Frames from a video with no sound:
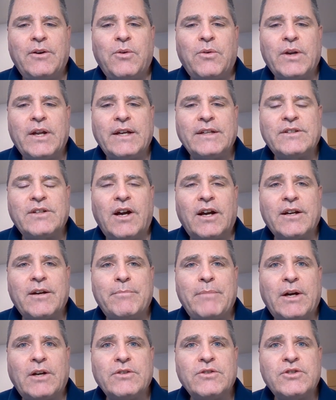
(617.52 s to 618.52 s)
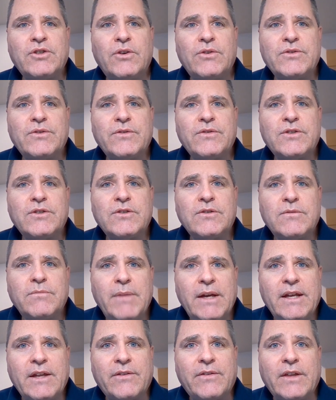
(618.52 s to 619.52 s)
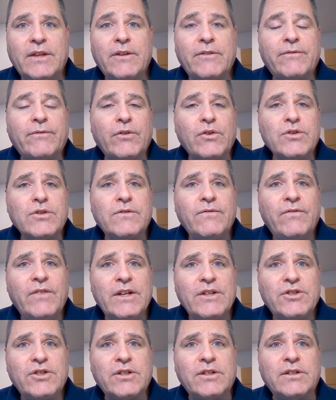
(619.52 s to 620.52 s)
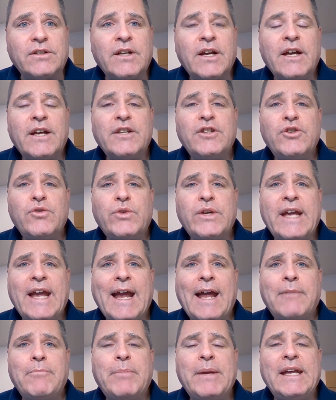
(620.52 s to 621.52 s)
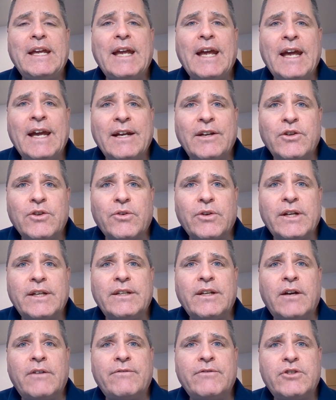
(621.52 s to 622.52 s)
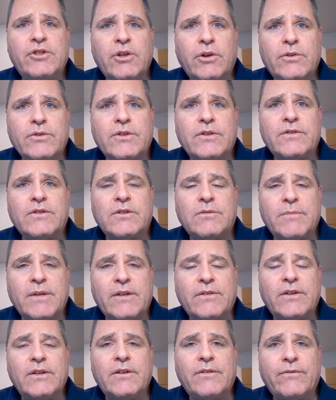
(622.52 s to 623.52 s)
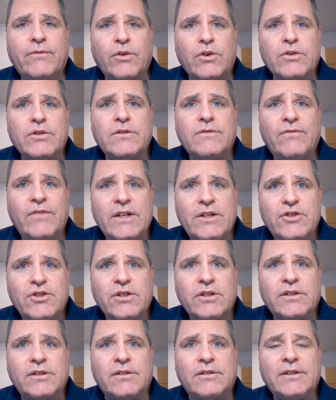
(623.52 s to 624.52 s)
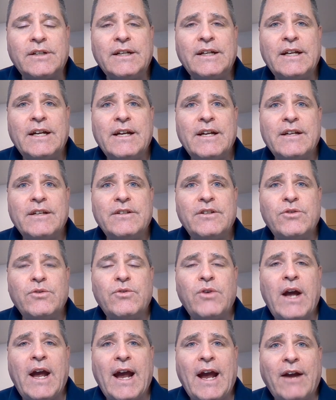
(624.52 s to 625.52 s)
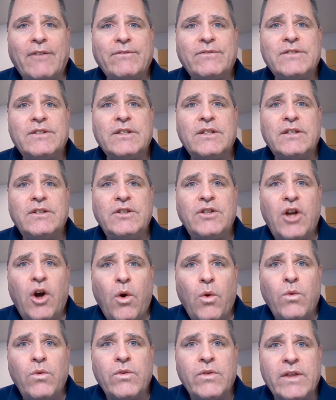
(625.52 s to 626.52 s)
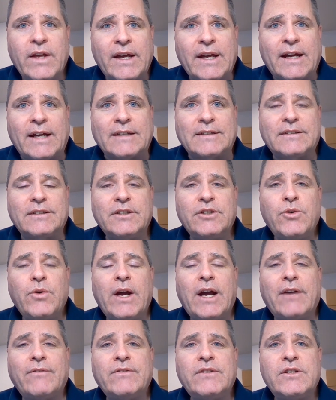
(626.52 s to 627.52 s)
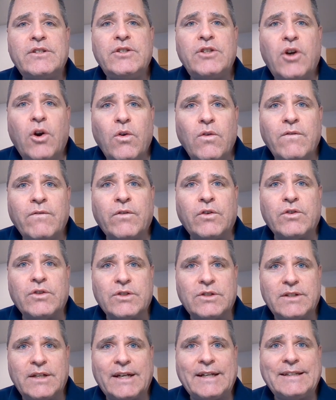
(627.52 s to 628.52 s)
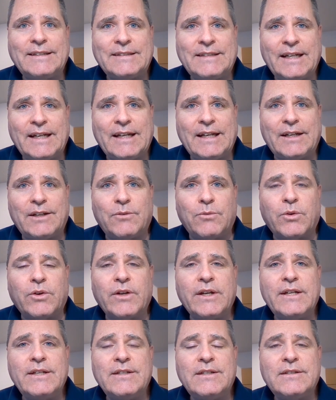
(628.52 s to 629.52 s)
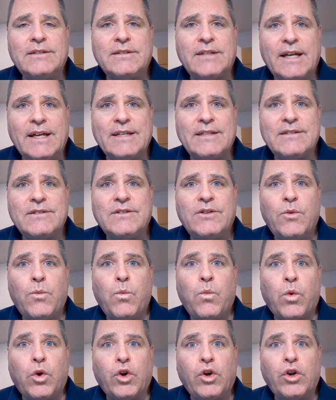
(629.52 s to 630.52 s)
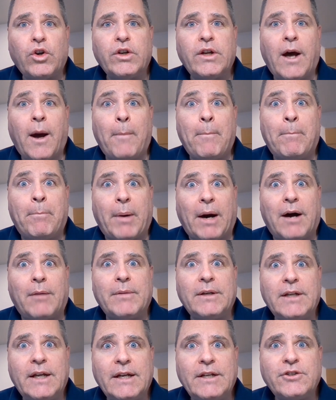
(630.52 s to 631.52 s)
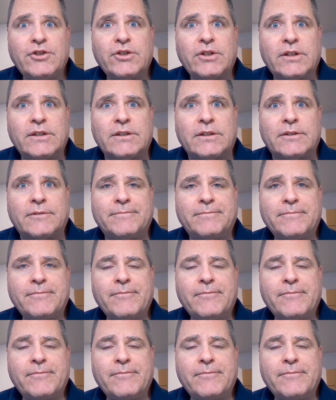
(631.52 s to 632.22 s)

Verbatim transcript: When I talk about Joseph Smith and the first vision, you can't be ignorant of Joseph Smith and the first vision. You have to know that. You have to know verse 19 where he says the word abomination.